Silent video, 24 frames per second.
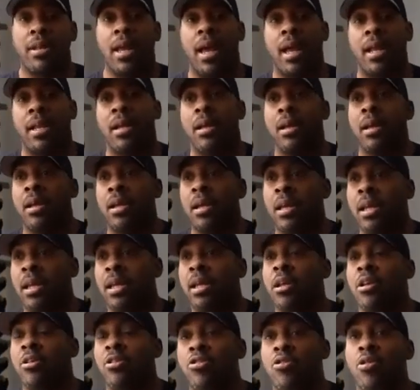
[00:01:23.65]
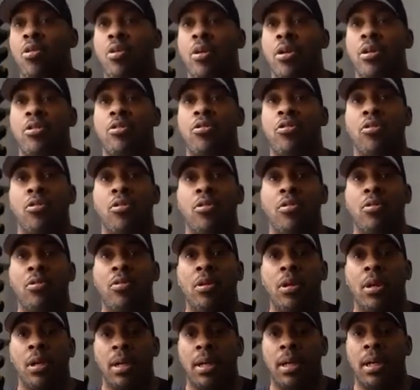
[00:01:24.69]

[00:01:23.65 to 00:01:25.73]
that he is going to